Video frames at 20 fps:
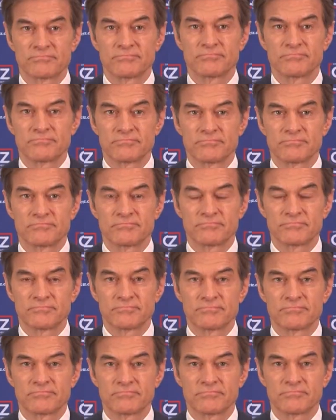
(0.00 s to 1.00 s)

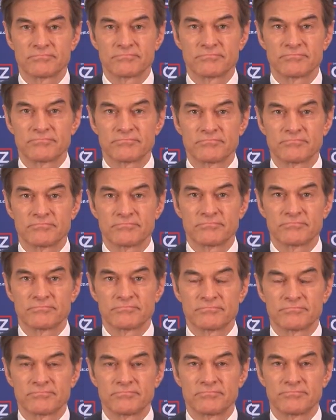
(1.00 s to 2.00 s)

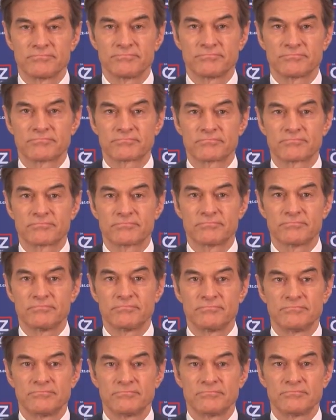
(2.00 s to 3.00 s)

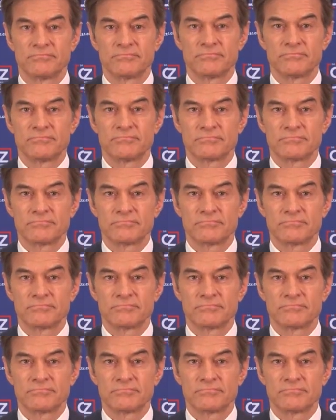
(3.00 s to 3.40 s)
(not speaking)